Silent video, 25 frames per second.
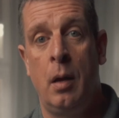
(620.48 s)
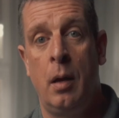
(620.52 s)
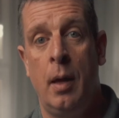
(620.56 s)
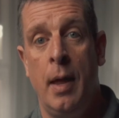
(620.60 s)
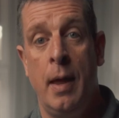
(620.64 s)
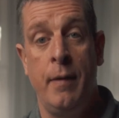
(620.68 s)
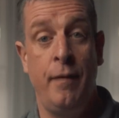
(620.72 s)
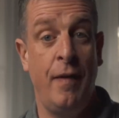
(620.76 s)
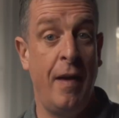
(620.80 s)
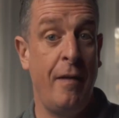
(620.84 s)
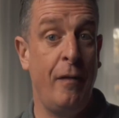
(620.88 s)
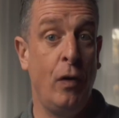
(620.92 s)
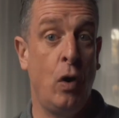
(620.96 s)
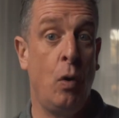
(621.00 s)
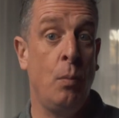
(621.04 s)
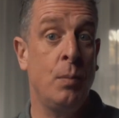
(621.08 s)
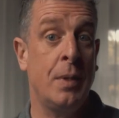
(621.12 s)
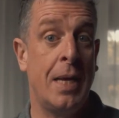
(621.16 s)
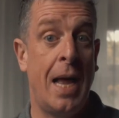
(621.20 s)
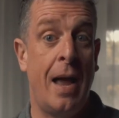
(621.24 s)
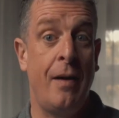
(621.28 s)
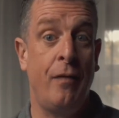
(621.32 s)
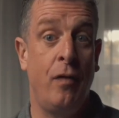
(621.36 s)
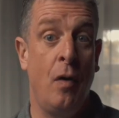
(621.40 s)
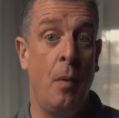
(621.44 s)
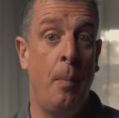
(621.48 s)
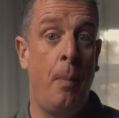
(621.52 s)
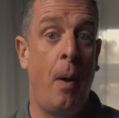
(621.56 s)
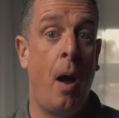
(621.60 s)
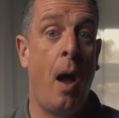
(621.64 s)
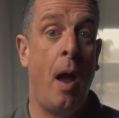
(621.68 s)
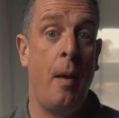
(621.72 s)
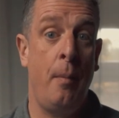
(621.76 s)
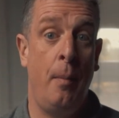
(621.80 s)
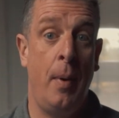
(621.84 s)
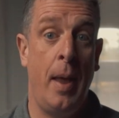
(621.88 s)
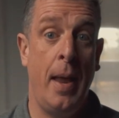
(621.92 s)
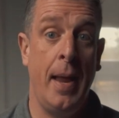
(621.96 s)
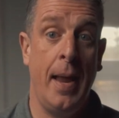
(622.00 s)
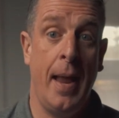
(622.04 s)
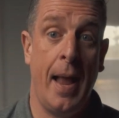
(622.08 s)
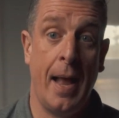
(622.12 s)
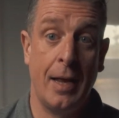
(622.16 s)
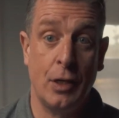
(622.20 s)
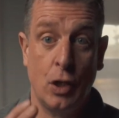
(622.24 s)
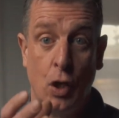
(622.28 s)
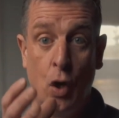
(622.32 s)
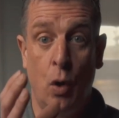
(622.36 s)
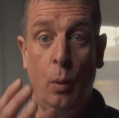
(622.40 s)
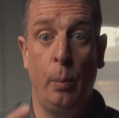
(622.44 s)
If he ever comes out for a pint with me, he
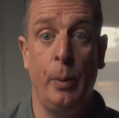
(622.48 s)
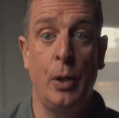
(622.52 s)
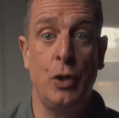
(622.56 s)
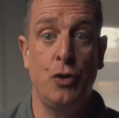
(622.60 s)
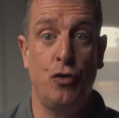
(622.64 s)
has a couple of